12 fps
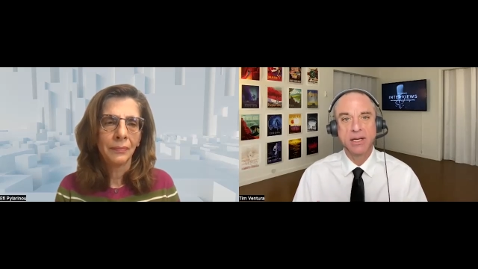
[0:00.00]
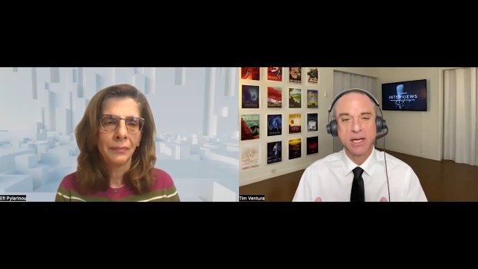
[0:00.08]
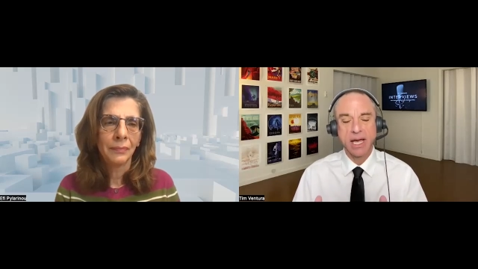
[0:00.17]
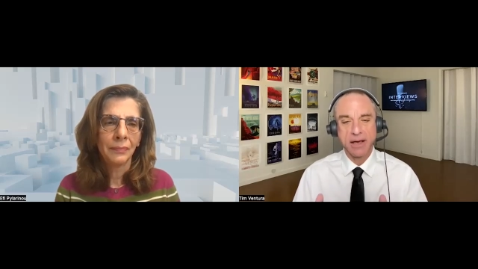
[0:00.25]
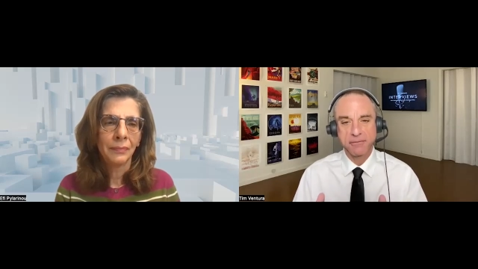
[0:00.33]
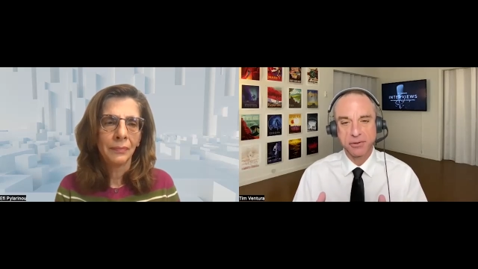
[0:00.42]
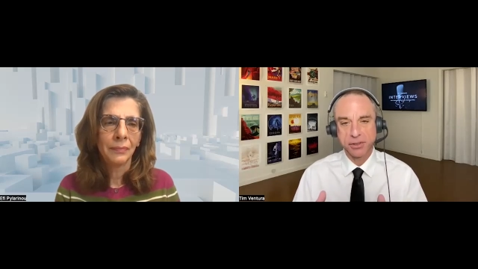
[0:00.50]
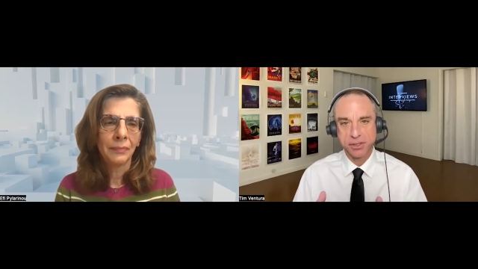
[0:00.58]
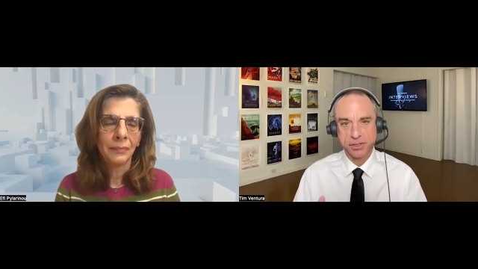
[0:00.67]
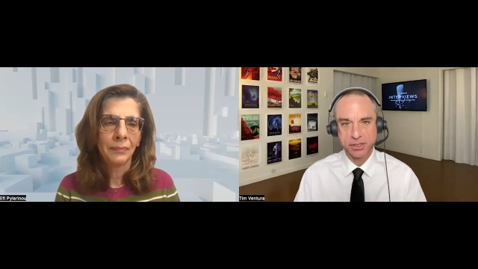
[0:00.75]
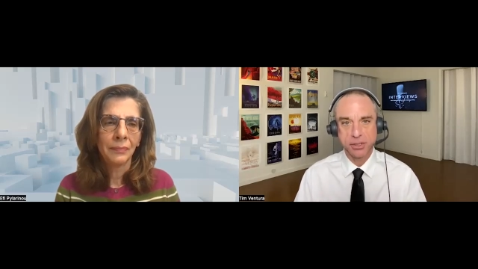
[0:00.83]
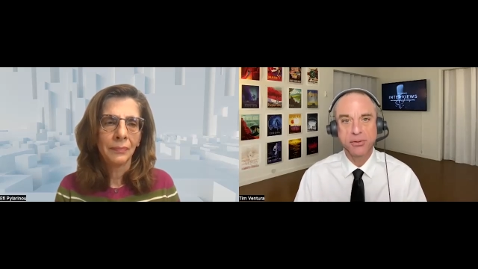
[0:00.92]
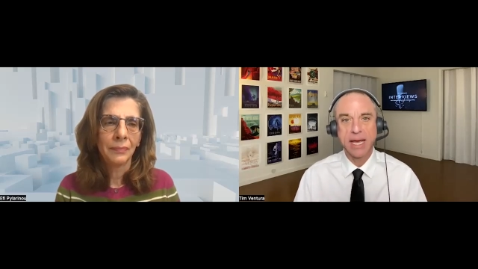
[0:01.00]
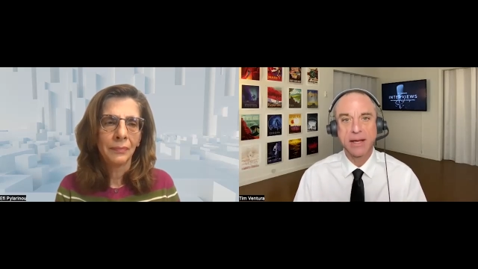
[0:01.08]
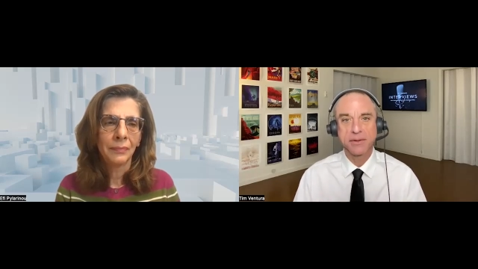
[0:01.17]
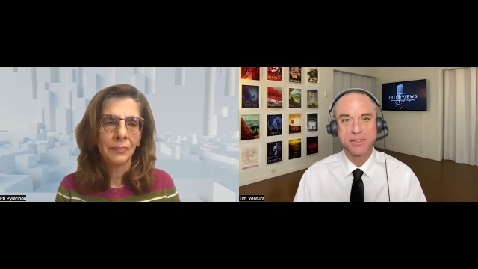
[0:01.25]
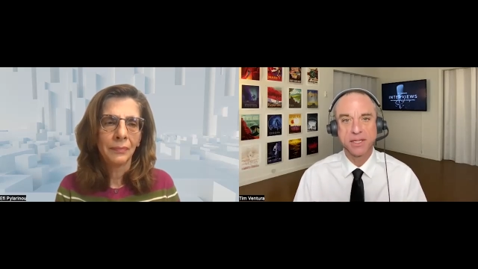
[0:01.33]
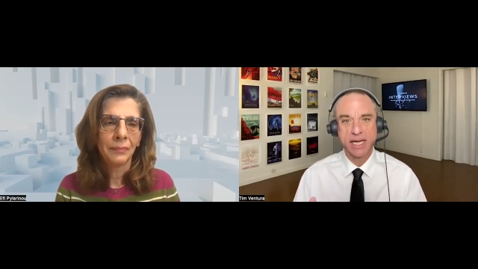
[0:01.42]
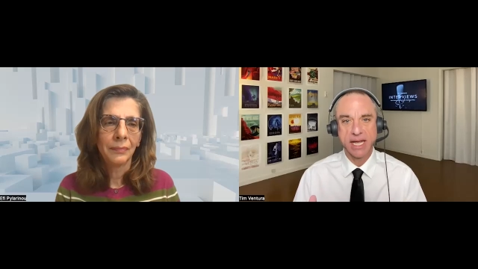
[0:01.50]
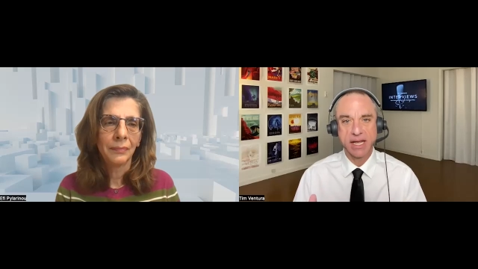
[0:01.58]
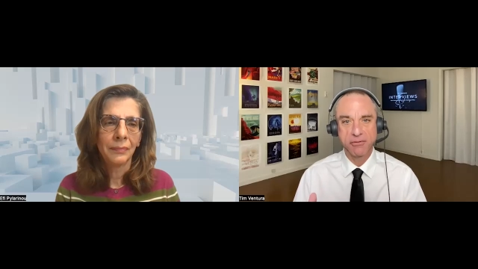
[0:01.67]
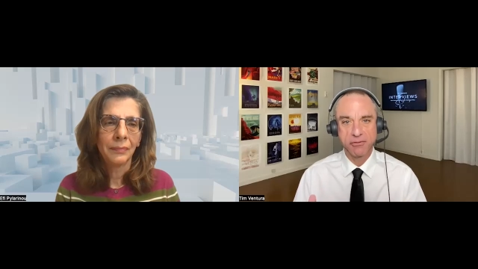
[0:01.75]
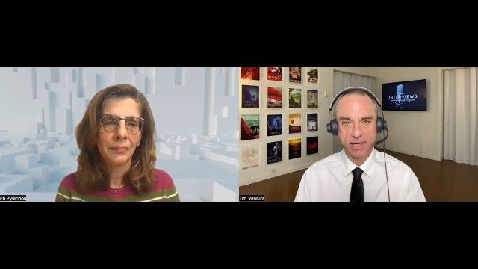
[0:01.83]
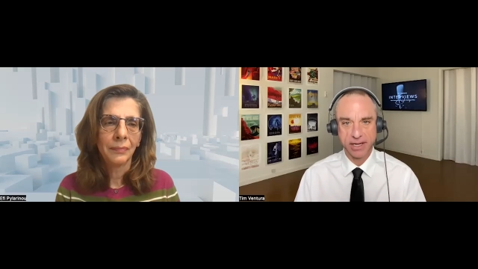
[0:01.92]
Speaker 1: after the 2008
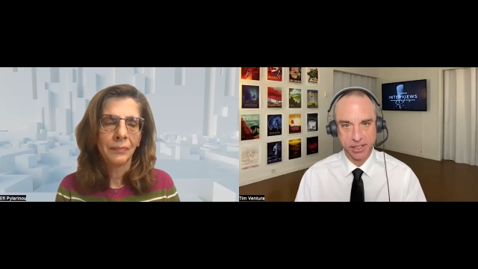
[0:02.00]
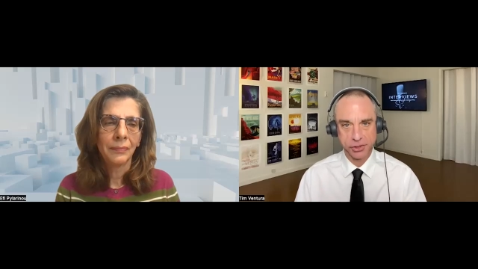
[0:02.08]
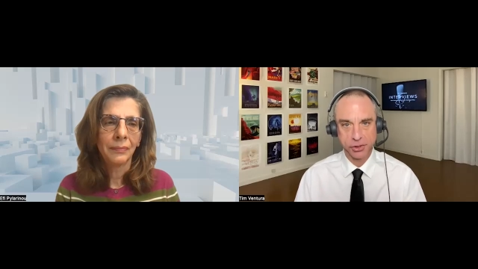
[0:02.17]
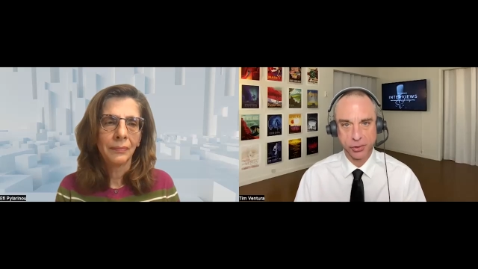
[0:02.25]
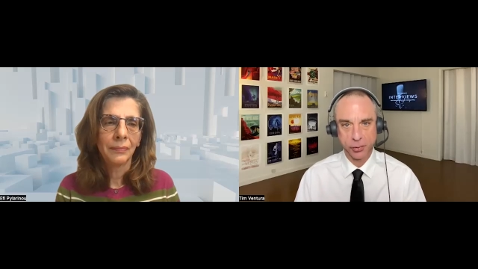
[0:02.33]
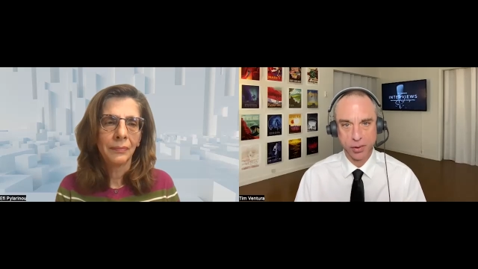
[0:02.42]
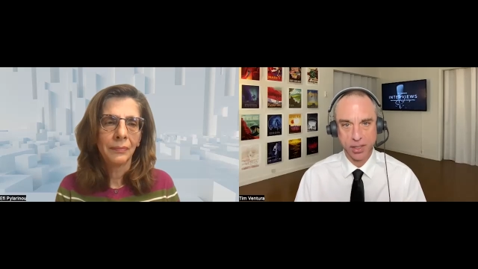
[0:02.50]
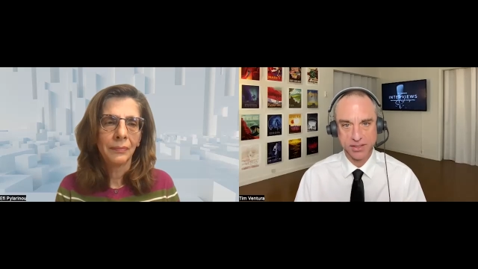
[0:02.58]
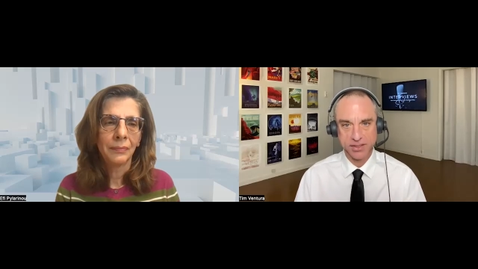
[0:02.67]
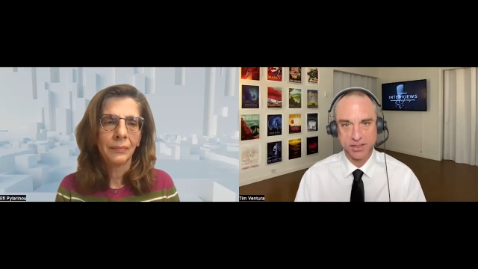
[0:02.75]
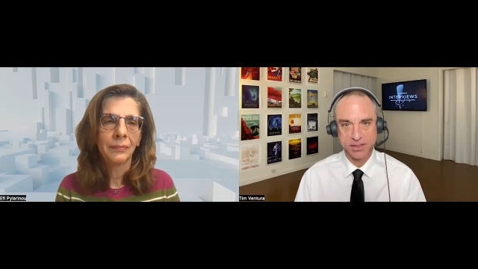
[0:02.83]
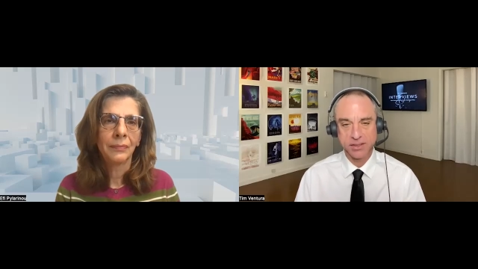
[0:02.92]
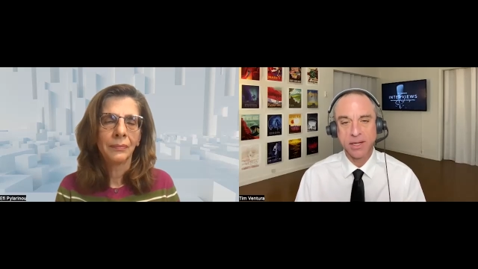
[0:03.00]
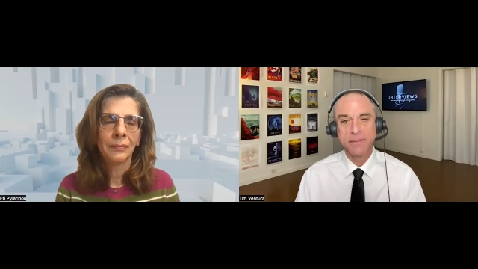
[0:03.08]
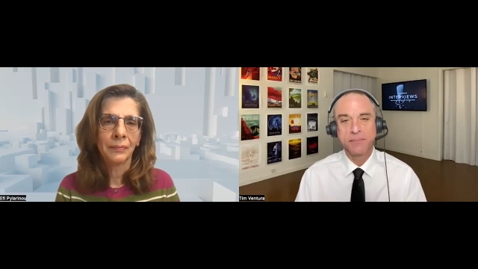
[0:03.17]
financial crisis.